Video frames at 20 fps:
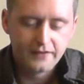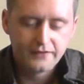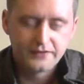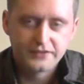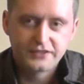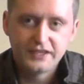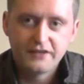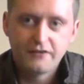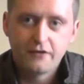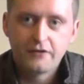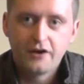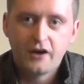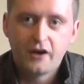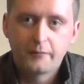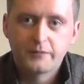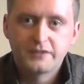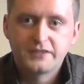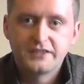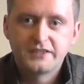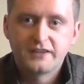the
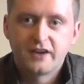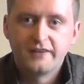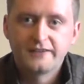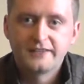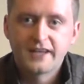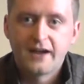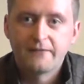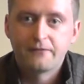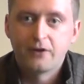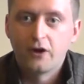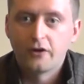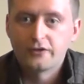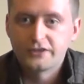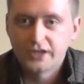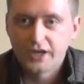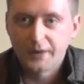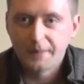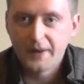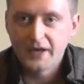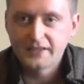09 was designed to have
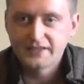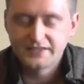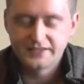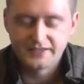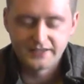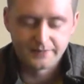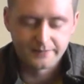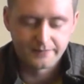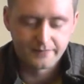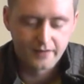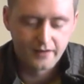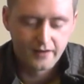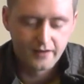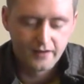larger capacity.